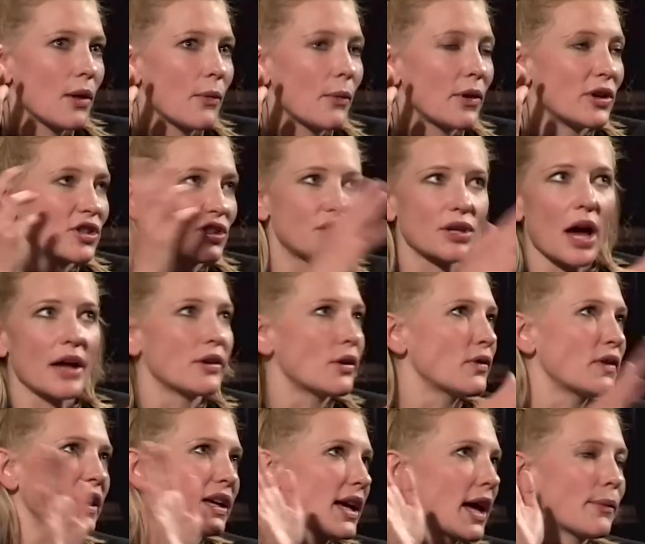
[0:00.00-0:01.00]
which I
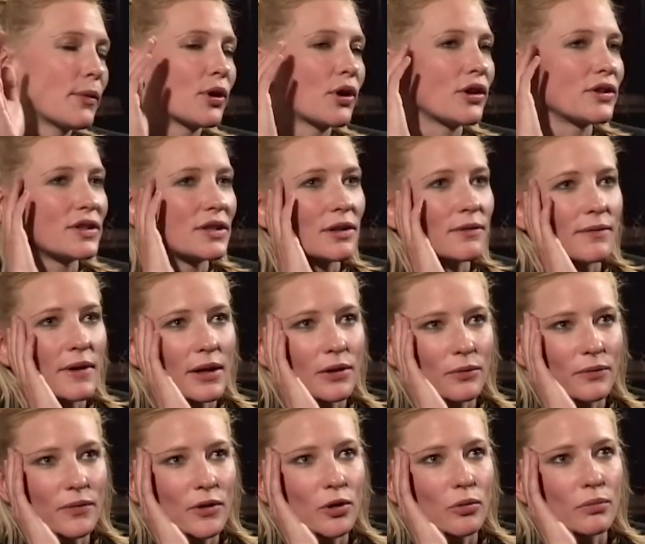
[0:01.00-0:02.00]
don't think came across in the final
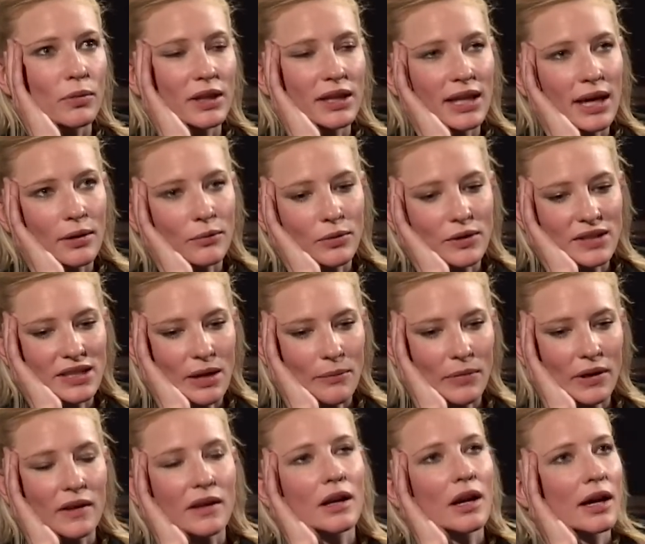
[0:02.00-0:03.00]
film, but that was
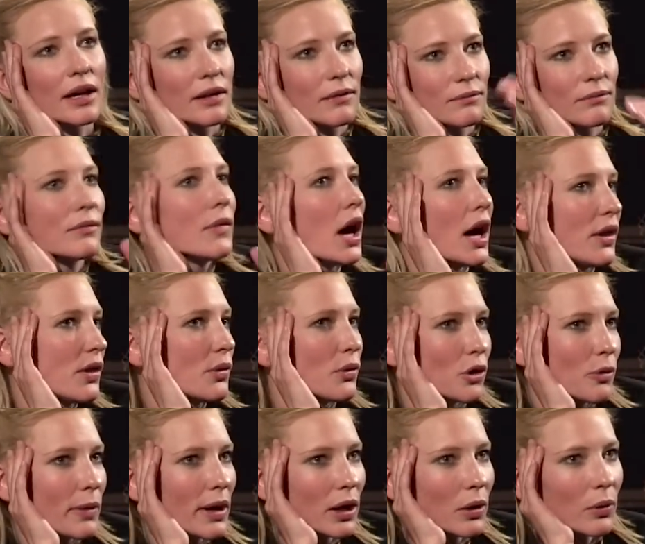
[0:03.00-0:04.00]
something that I, I
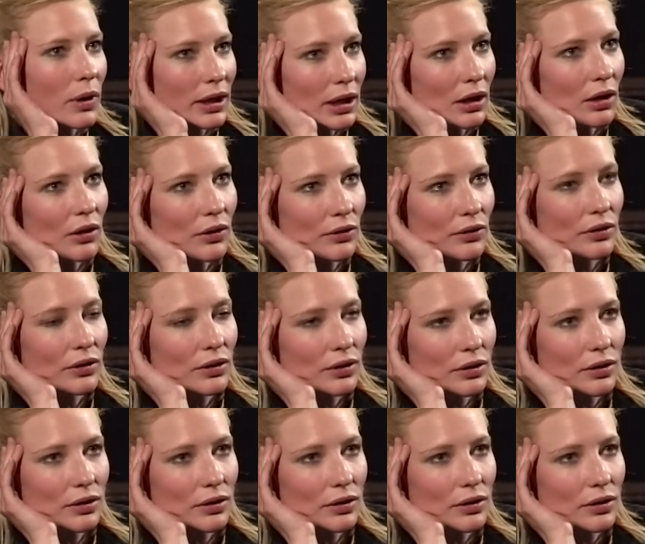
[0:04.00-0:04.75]
thought about quite a lot.